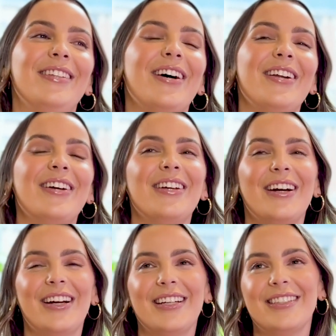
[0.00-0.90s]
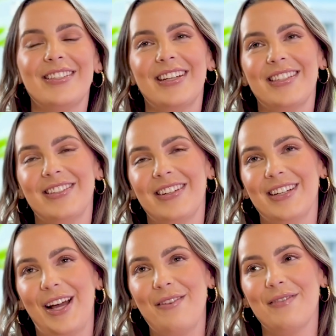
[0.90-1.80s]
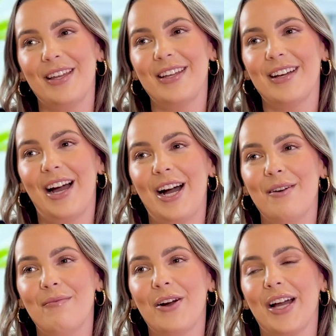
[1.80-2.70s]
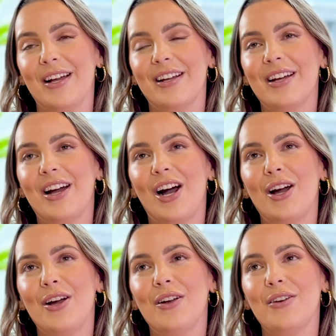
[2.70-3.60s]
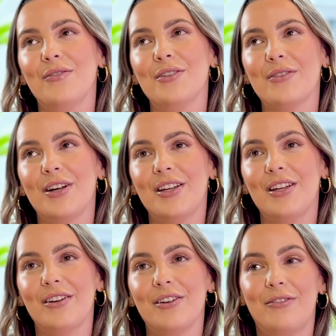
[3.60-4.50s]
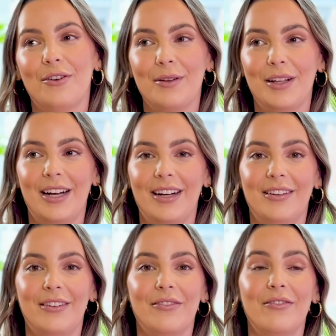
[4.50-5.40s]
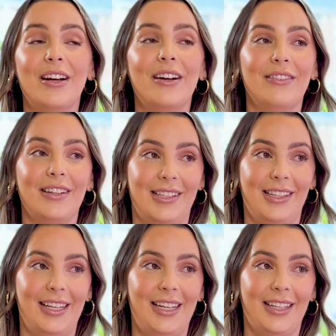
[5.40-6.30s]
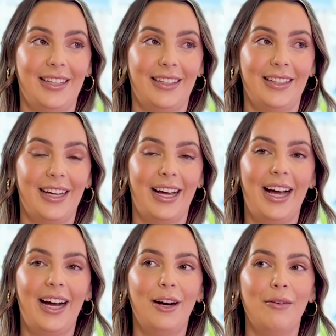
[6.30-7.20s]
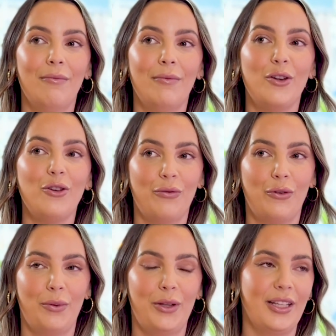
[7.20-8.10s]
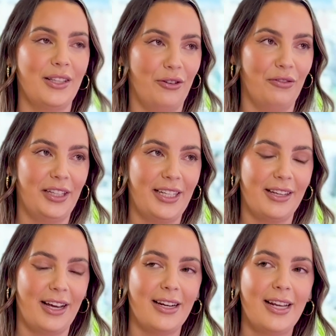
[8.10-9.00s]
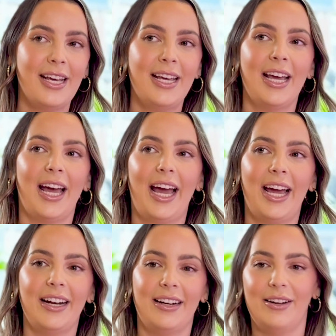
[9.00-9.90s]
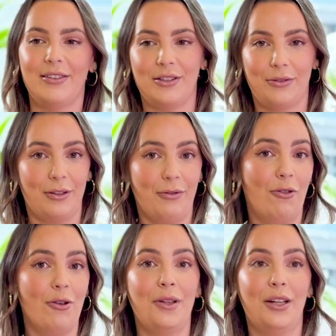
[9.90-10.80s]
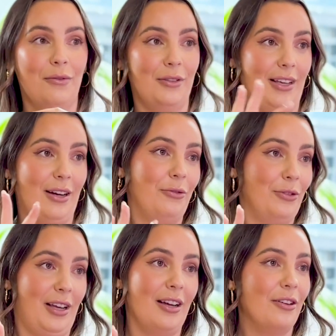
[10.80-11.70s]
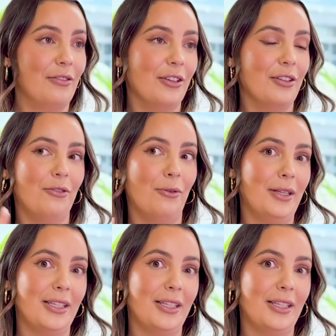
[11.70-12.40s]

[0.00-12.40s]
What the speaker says: No, it's not a name thing. Okay, I was working on a formula very recently. A new formula that's not released yet, and the formula was like all signed up on the formula.